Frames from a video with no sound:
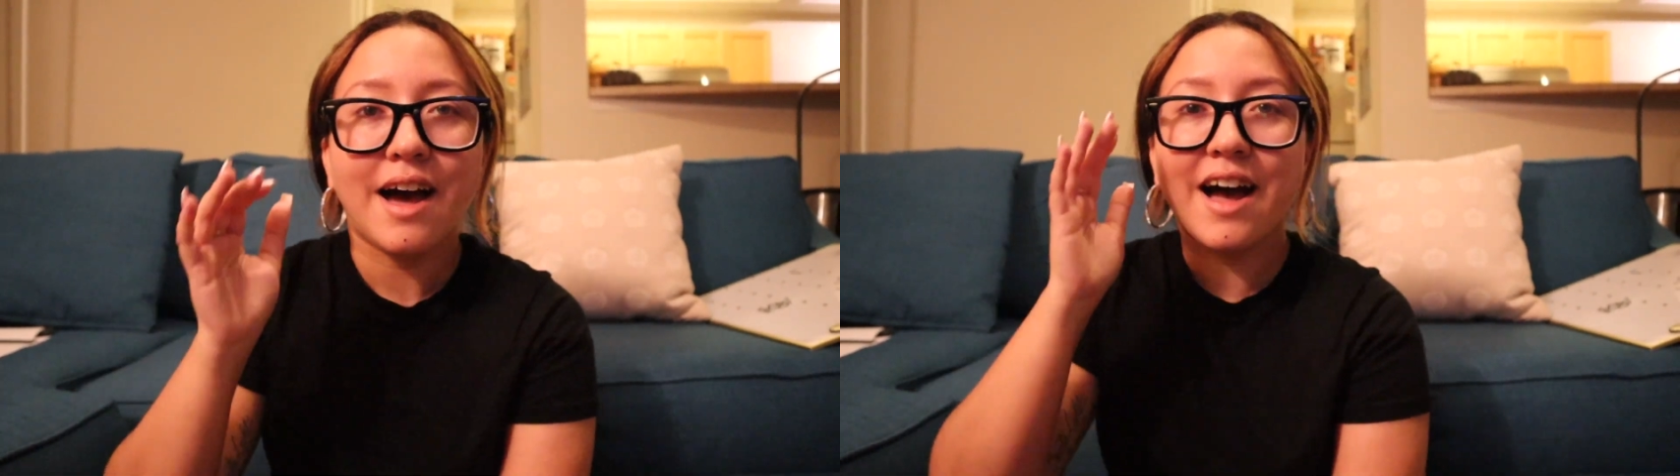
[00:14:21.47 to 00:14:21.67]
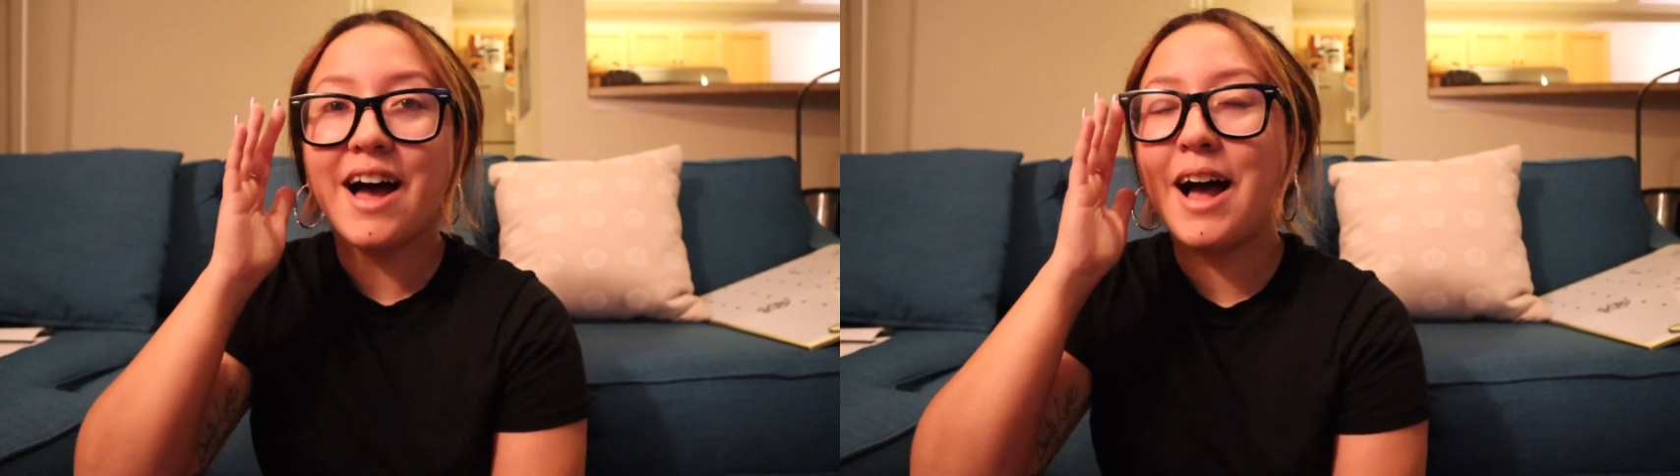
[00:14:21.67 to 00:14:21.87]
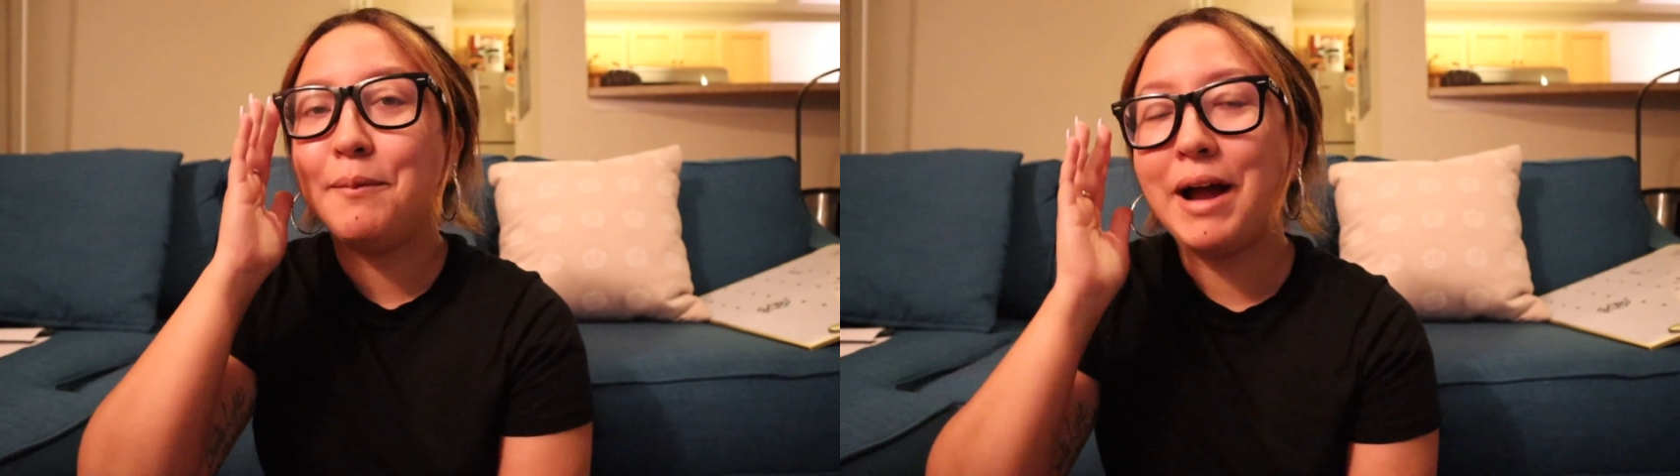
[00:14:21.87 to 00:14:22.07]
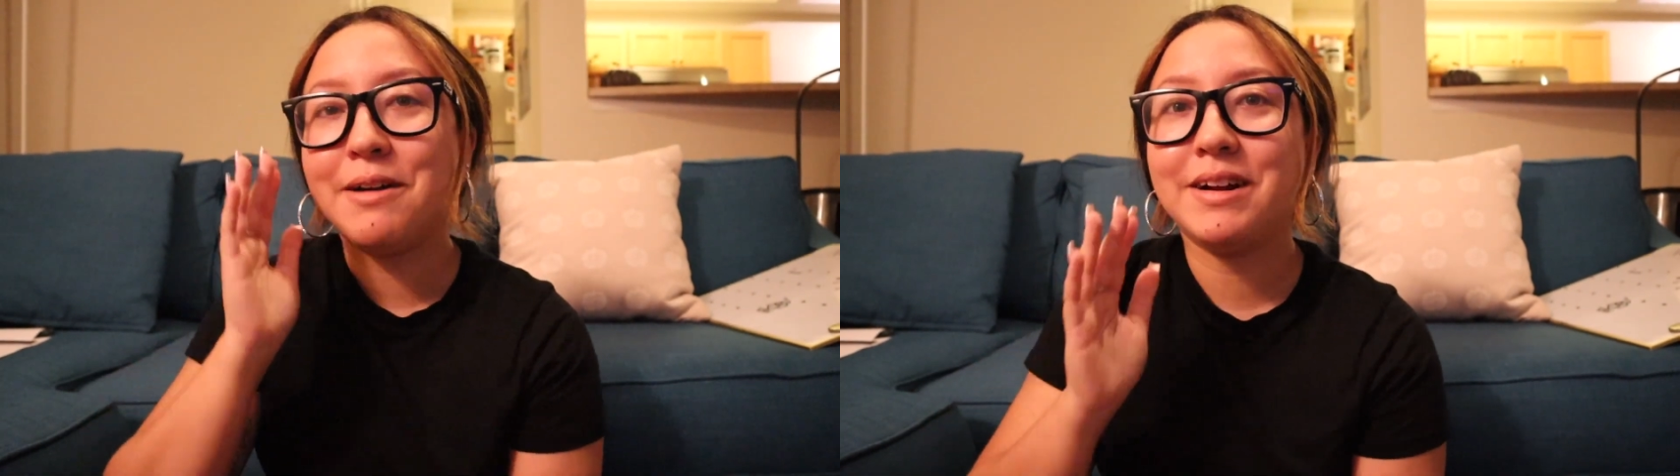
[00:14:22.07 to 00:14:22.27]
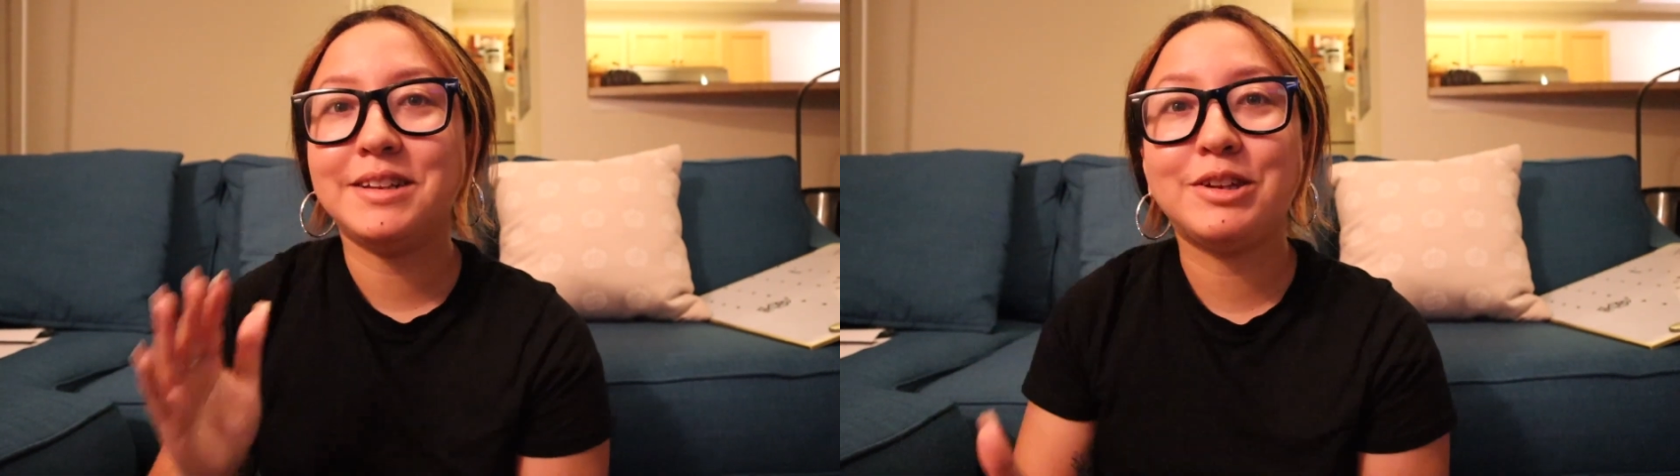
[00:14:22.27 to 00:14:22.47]

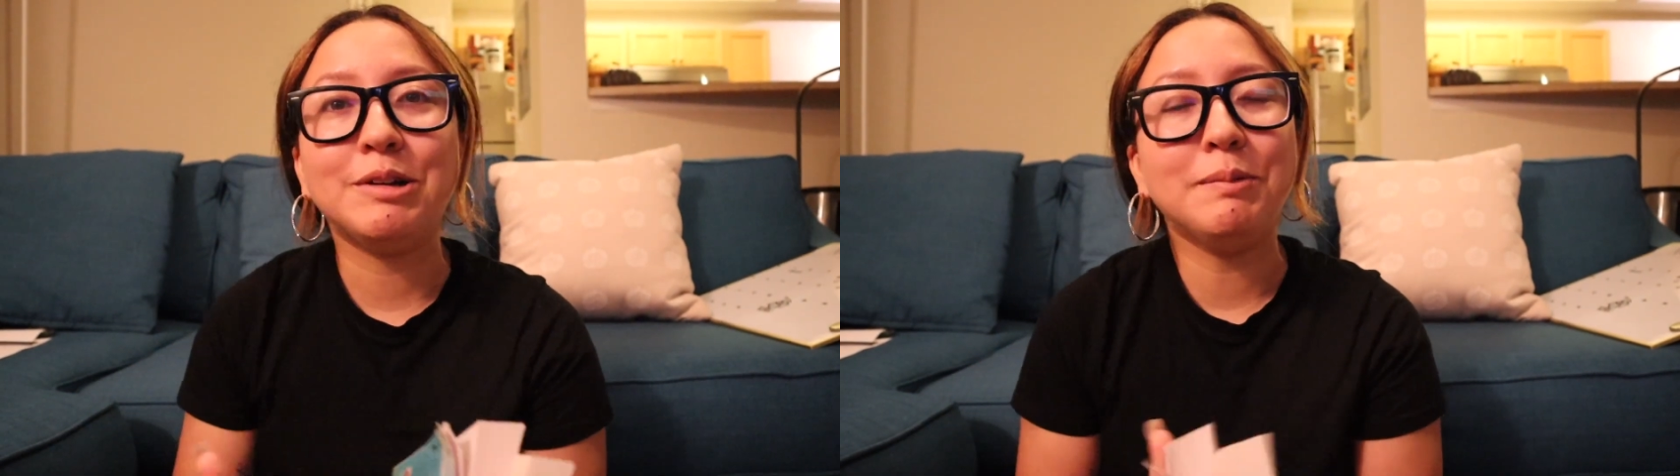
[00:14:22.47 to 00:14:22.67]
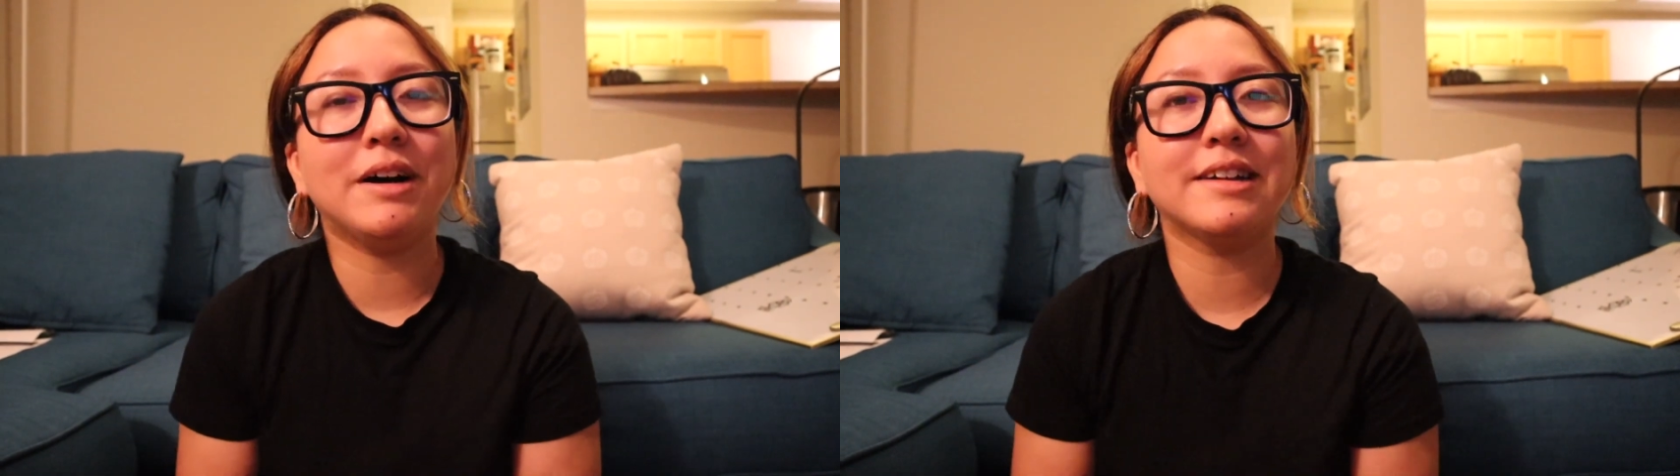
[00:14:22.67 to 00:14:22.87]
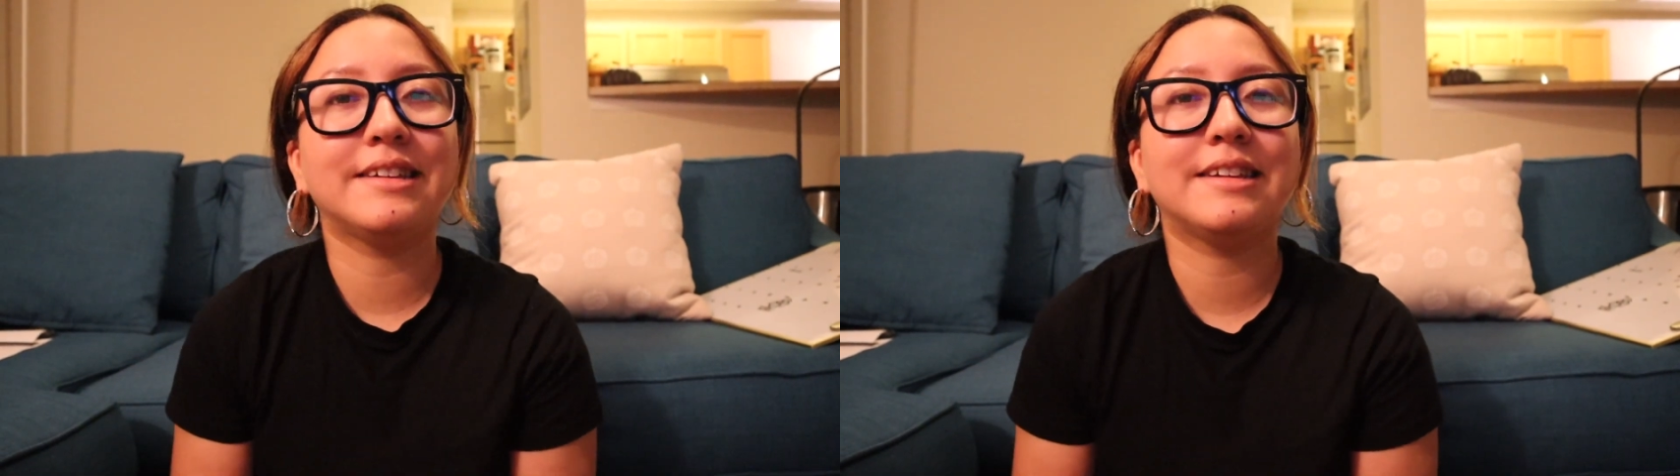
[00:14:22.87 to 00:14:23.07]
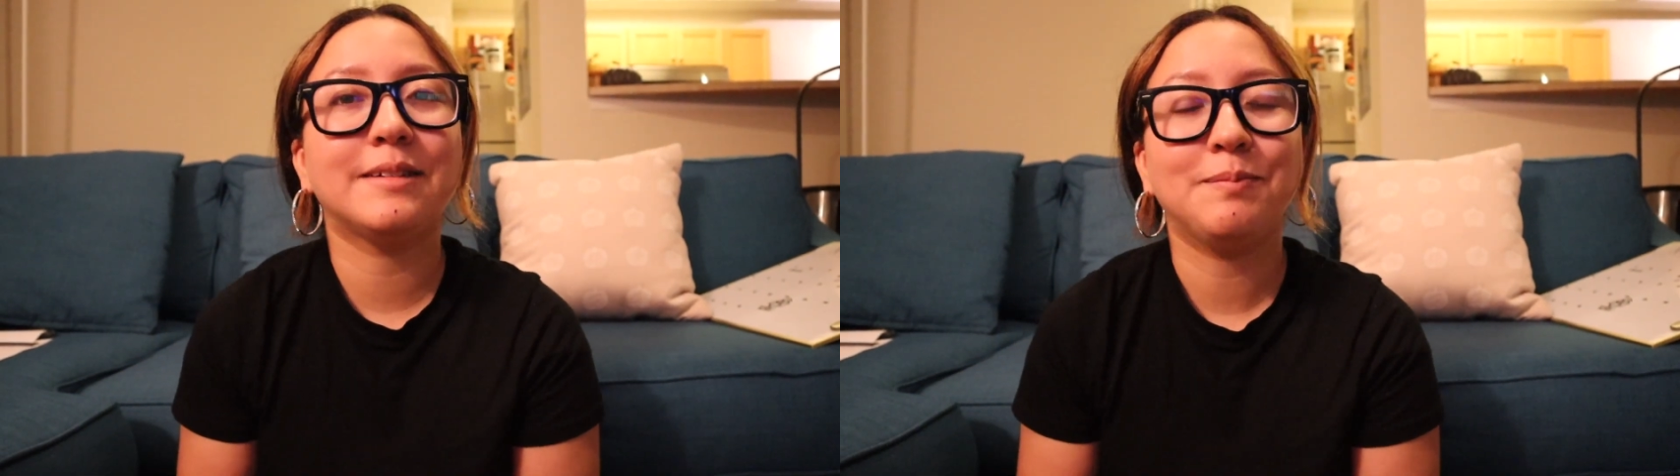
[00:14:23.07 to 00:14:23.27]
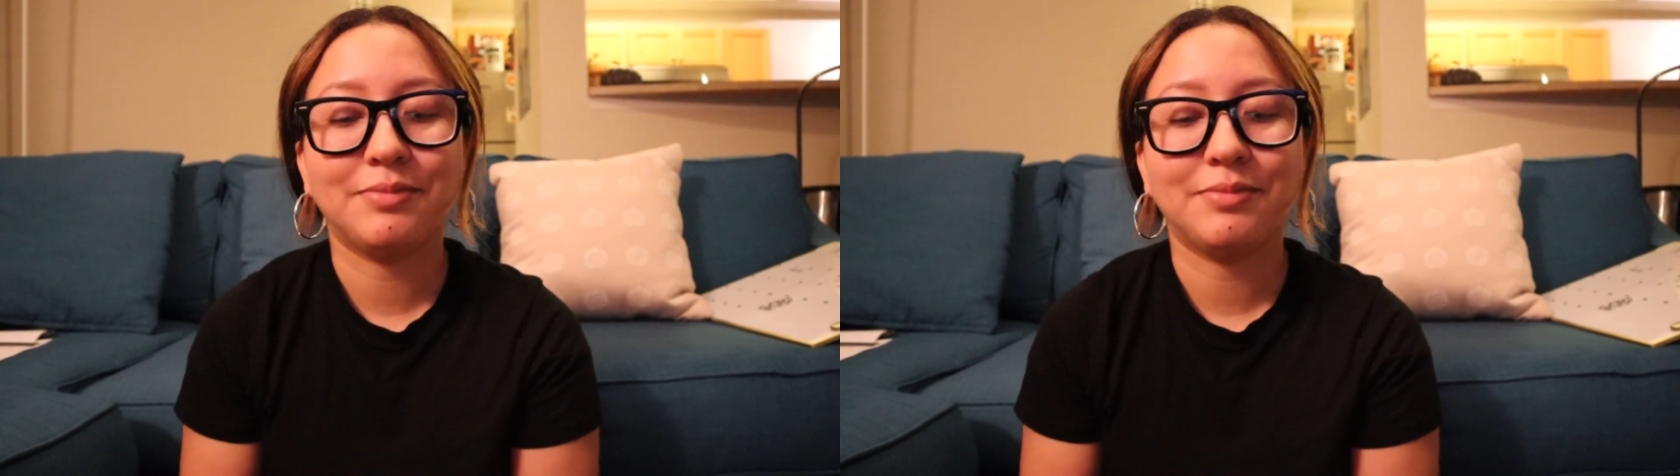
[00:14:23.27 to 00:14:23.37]
I read 2 books